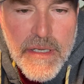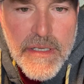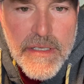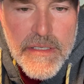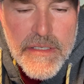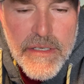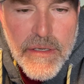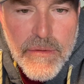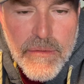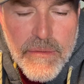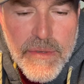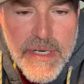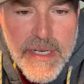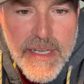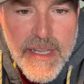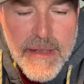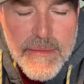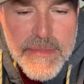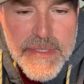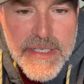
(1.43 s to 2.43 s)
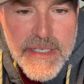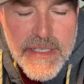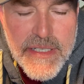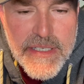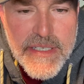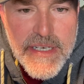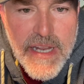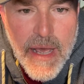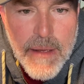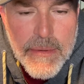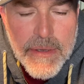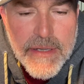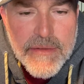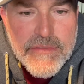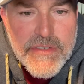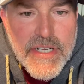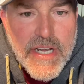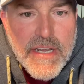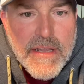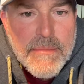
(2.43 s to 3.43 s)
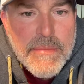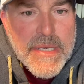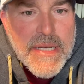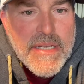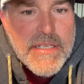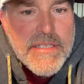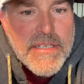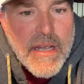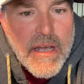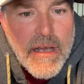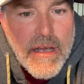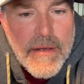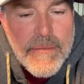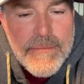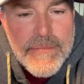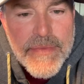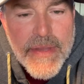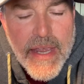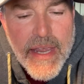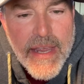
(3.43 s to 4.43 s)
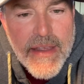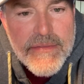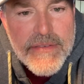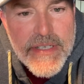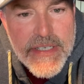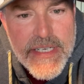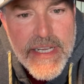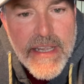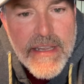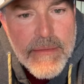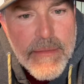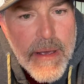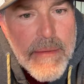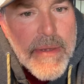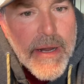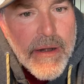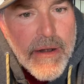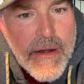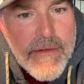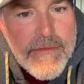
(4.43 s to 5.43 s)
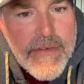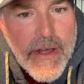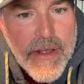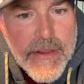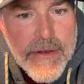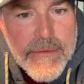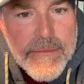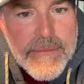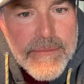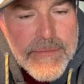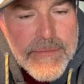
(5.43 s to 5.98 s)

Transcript: So when it comes to this topic of Jacob and Esau, I have to tell you about my grandfather.